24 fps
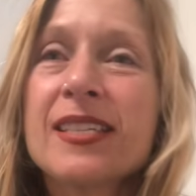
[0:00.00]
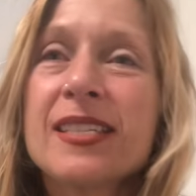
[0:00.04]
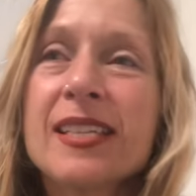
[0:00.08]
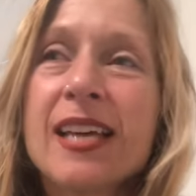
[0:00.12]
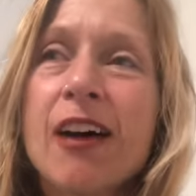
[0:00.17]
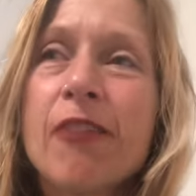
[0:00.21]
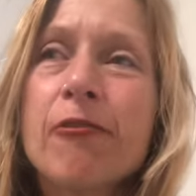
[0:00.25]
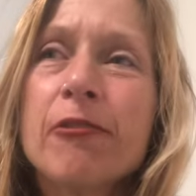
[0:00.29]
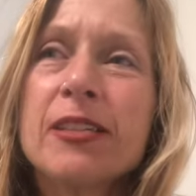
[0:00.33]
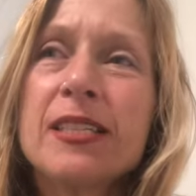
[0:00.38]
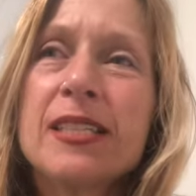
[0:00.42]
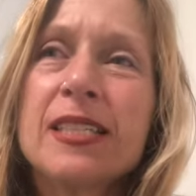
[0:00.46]
it's
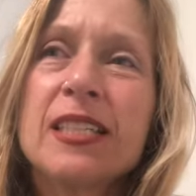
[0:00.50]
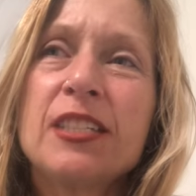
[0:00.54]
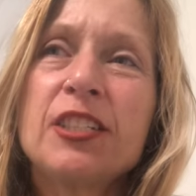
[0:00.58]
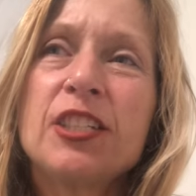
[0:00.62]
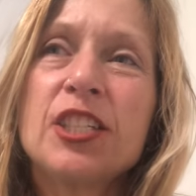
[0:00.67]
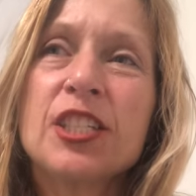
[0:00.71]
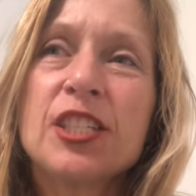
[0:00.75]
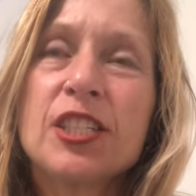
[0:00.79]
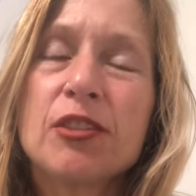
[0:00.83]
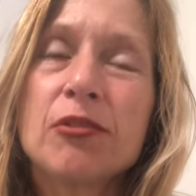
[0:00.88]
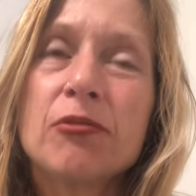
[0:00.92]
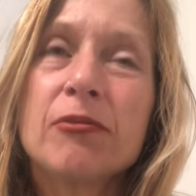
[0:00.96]
always to
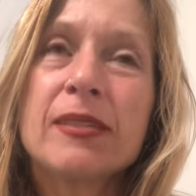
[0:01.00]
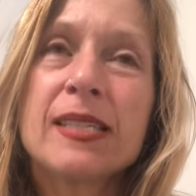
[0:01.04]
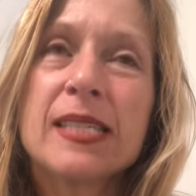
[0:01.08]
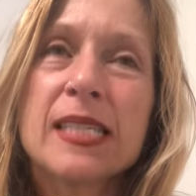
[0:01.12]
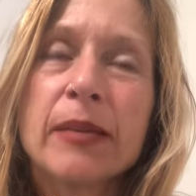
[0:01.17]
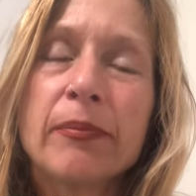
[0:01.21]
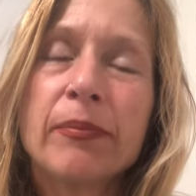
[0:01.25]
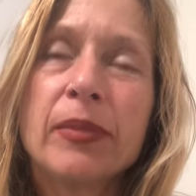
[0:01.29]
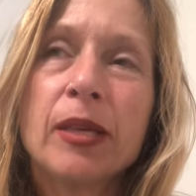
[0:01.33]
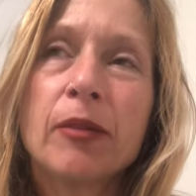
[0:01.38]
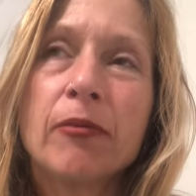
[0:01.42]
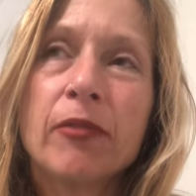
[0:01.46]
just do with
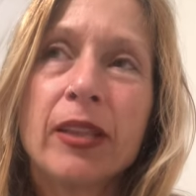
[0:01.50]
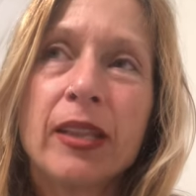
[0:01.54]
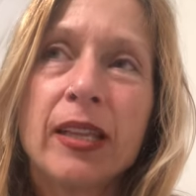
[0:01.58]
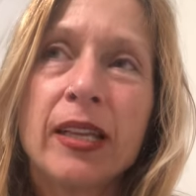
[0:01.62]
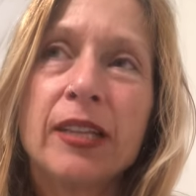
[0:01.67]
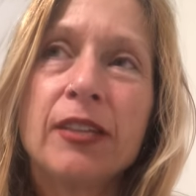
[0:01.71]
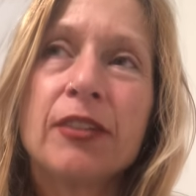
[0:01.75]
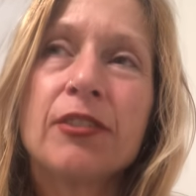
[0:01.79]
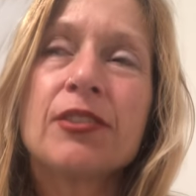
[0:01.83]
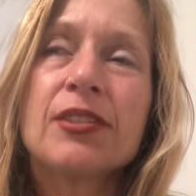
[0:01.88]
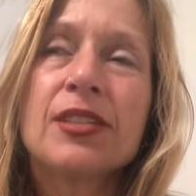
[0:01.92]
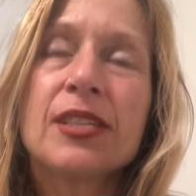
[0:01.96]
something
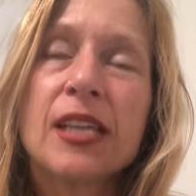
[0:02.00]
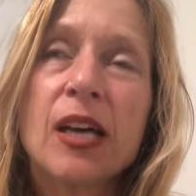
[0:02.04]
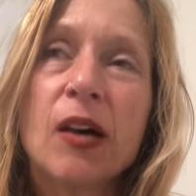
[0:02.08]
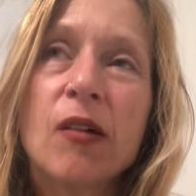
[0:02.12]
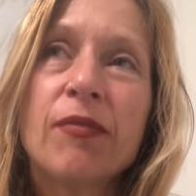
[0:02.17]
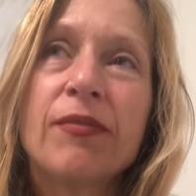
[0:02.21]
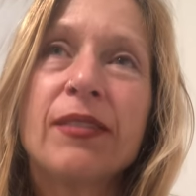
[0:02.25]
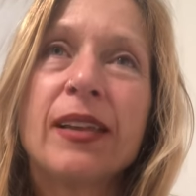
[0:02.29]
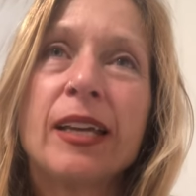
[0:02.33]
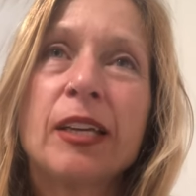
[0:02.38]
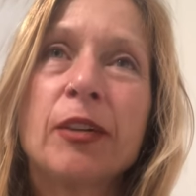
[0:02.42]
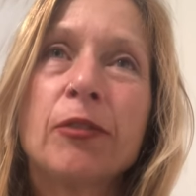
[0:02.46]
within
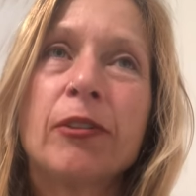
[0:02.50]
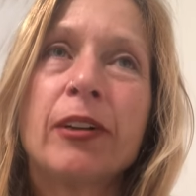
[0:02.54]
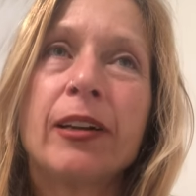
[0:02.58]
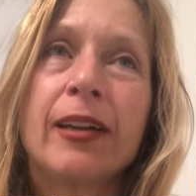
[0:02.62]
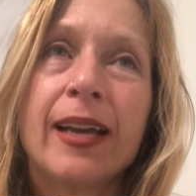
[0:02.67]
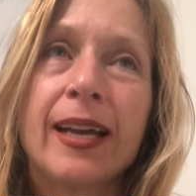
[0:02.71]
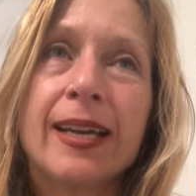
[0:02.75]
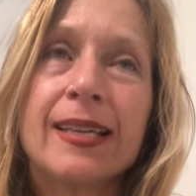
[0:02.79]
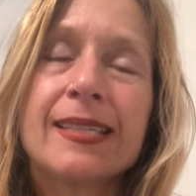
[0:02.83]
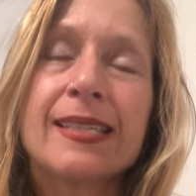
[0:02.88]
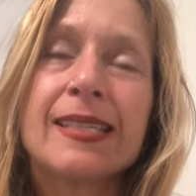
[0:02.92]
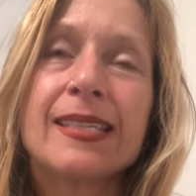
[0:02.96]
yourself that you are
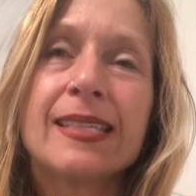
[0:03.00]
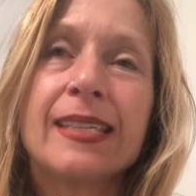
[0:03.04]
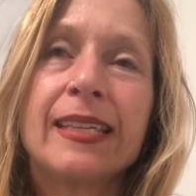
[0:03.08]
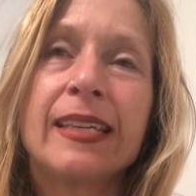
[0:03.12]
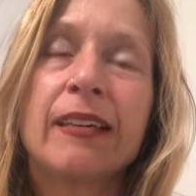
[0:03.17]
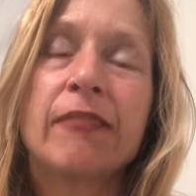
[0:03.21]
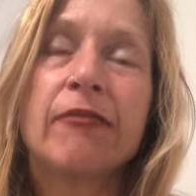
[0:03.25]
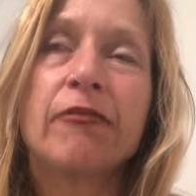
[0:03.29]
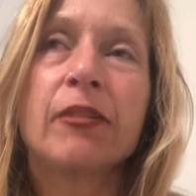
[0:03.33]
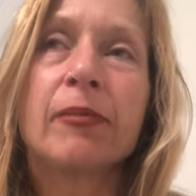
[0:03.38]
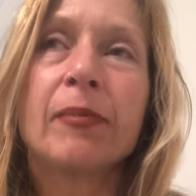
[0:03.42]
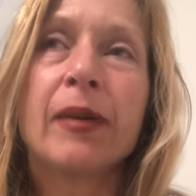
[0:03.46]
not
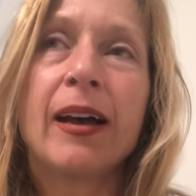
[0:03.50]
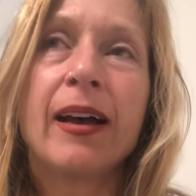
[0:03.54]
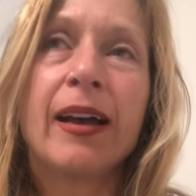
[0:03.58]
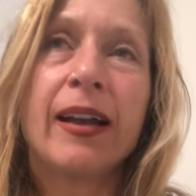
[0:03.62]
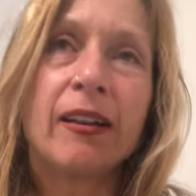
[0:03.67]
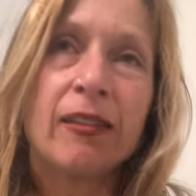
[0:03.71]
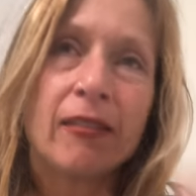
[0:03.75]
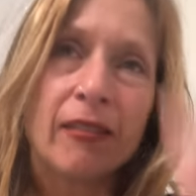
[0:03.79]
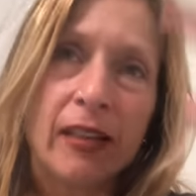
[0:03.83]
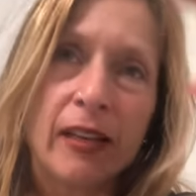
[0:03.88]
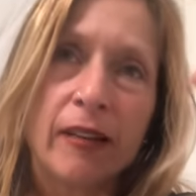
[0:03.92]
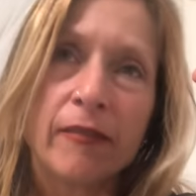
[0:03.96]
seeing from a
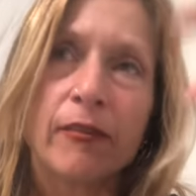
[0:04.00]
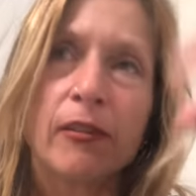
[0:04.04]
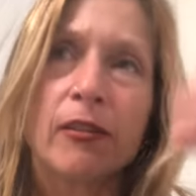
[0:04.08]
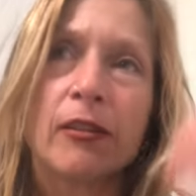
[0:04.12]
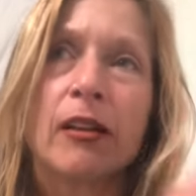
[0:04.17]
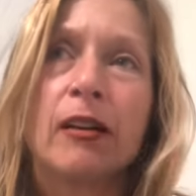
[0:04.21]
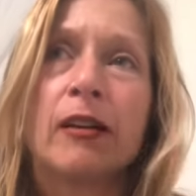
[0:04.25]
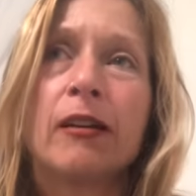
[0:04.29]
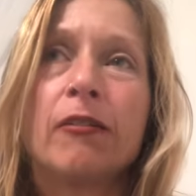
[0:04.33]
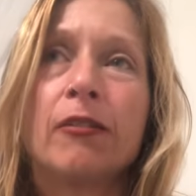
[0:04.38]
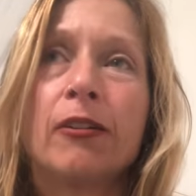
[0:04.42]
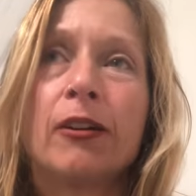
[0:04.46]
higher
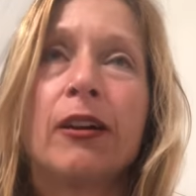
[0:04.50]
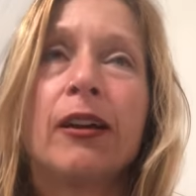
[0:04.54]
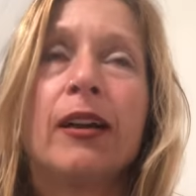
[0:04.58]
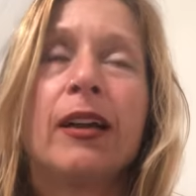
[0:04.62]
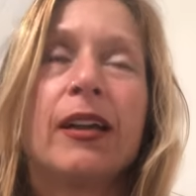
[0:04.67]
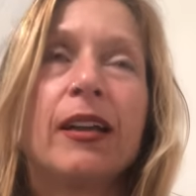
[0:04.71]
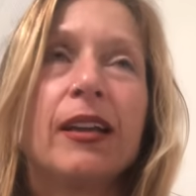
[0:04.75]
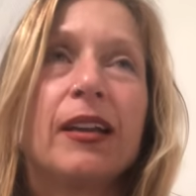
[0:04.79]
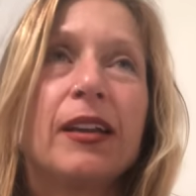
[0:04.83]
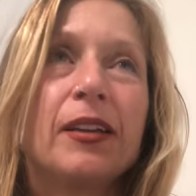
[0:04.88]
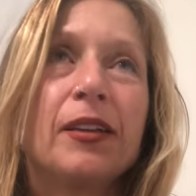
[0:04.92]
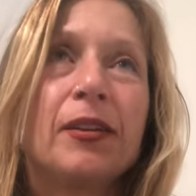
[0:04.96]
level or
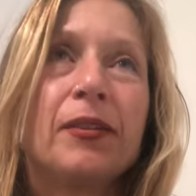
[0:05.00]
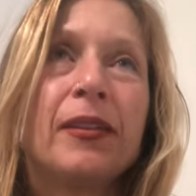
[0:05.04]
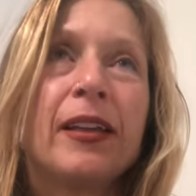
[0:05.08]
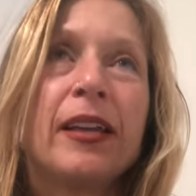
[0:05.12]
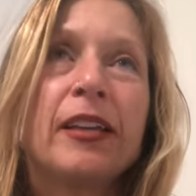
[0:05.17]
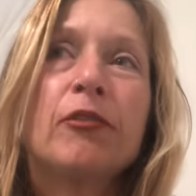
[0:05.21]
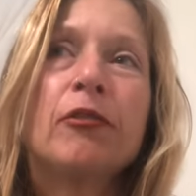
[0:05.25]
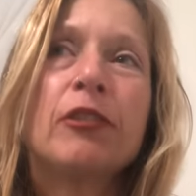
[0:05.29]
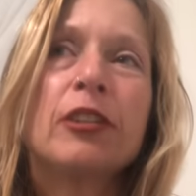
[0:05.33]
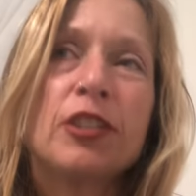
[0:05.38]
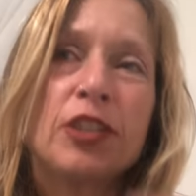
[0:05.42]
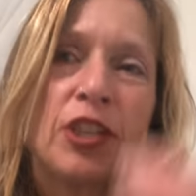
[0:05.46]

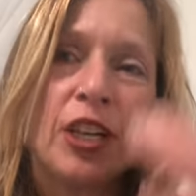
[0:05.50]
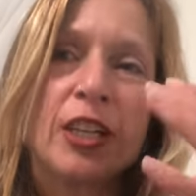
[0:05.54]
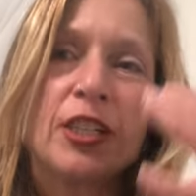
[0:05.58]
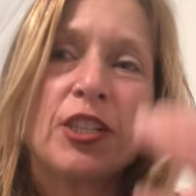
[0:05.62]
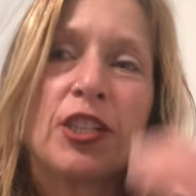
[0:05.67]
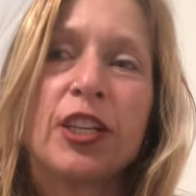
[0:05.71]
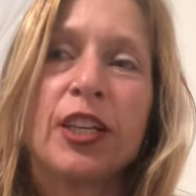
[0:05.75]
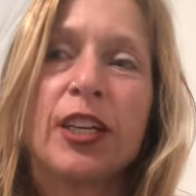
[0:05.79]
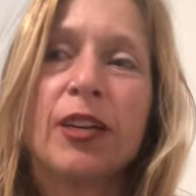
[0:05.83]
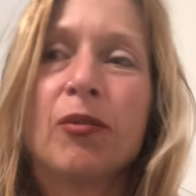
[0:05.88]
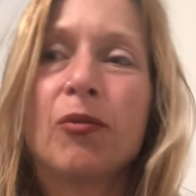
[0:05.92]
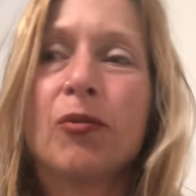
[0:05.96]
that you are
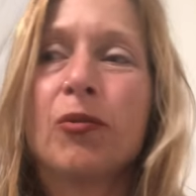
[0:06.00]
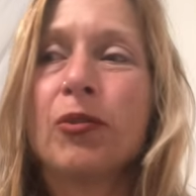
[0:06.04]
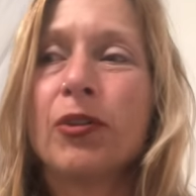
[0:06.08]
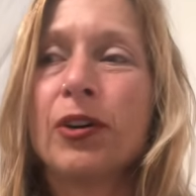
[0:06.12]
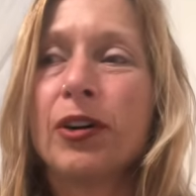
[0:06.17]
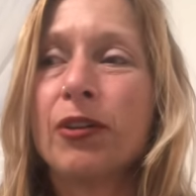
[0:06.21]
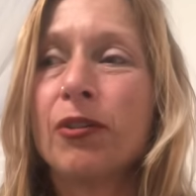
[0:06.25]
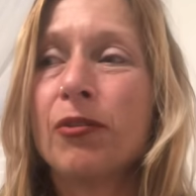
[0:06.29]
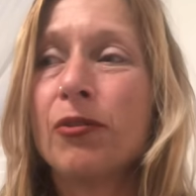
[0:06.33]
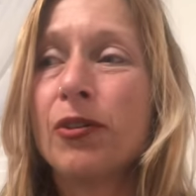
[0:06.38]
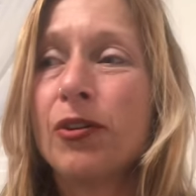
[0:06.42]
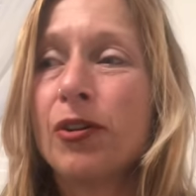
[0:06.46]
judging
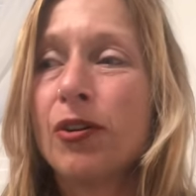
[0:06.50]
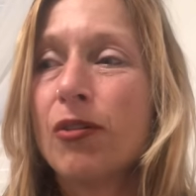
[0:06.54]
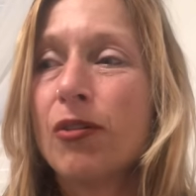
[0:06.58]
or